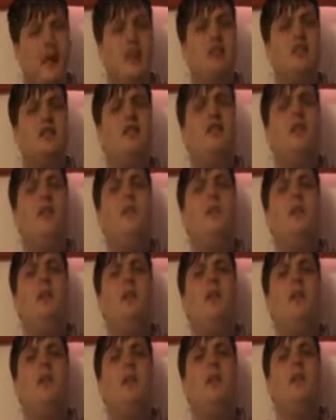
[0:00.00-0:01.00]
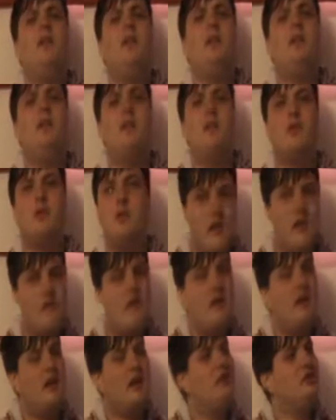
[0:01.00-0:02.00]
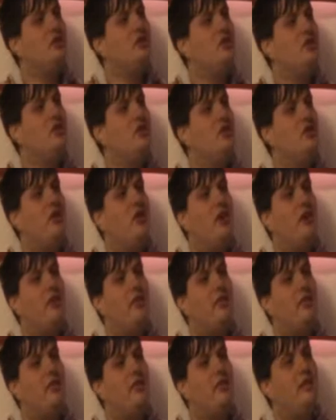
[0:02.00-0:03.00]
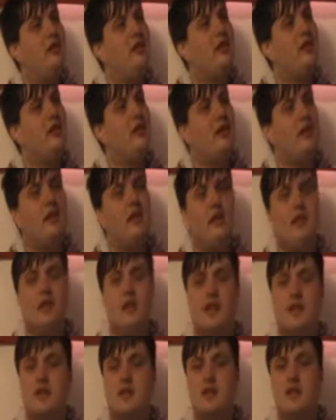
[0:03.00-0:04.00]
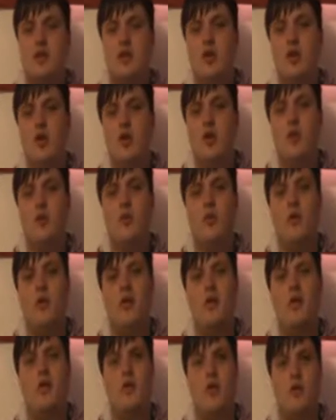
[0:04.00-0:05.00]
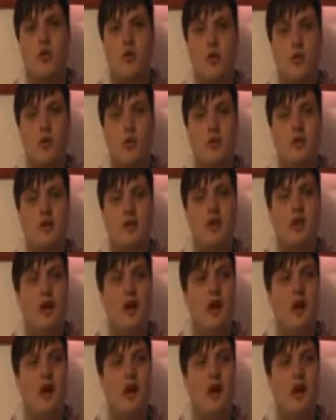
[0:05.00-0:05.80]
It's unbelievable. There is nothing interesting or good